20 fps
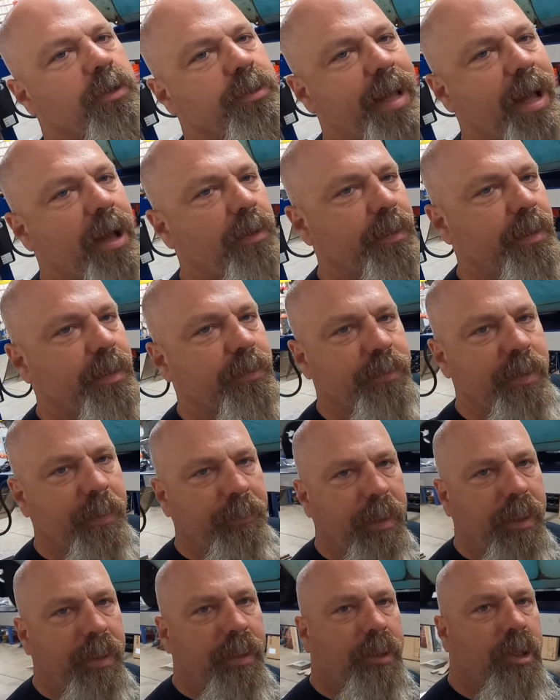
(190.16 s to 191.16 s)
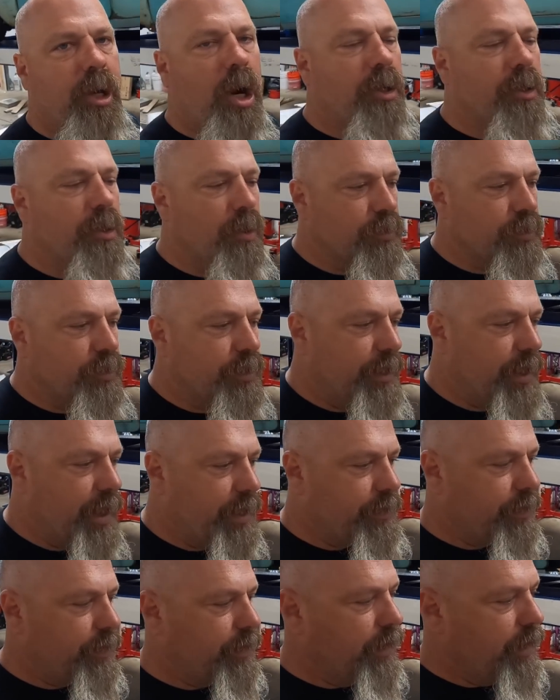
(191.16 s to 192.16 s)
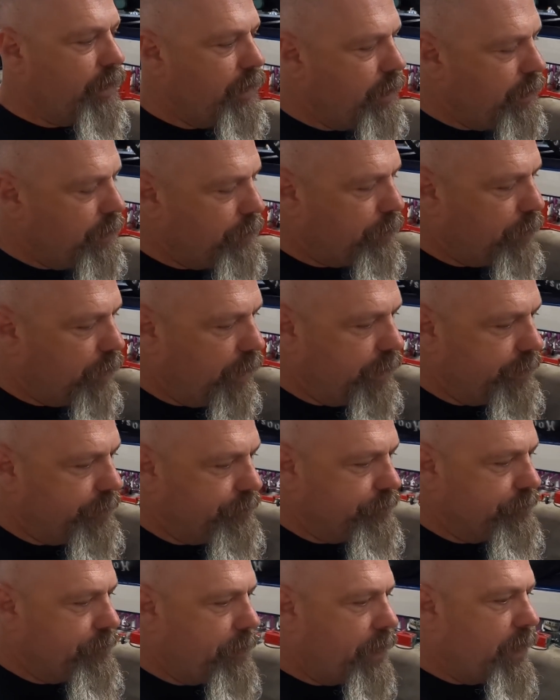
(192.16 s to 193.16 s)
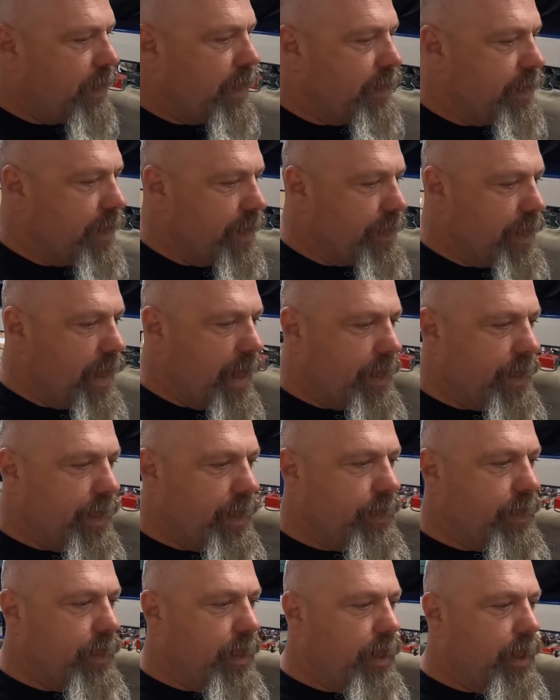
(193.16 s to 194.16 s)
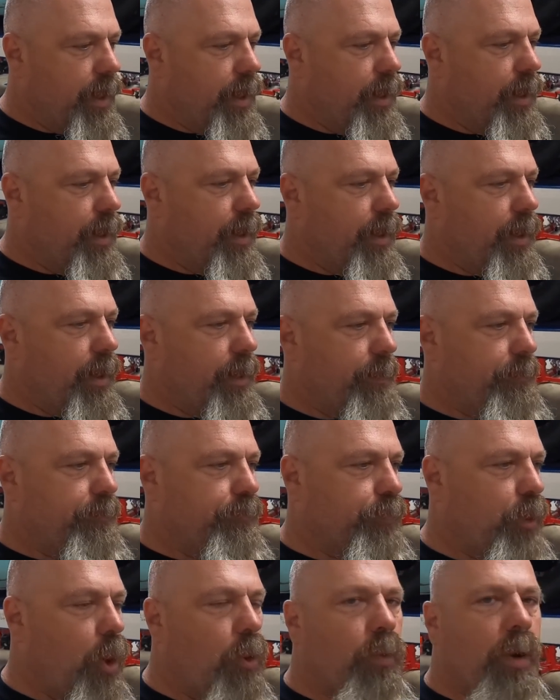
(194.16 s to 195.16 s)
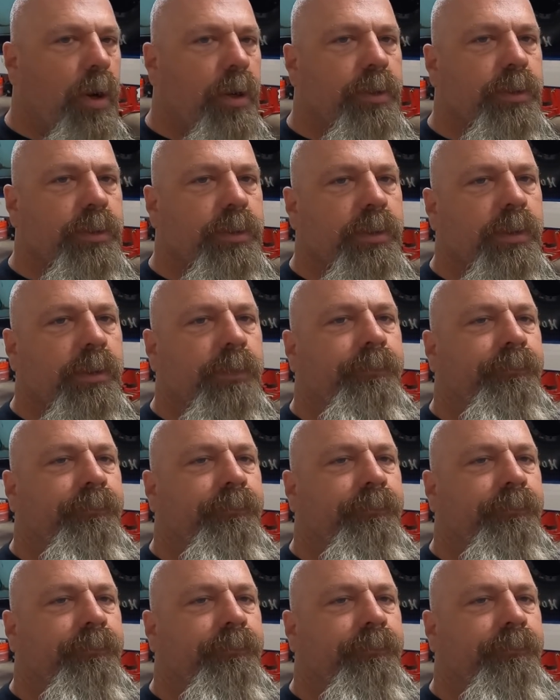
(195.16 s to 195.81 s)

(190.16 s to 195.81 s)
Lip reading: as how the assembly of the car goes together, but getting that in, ProWorks,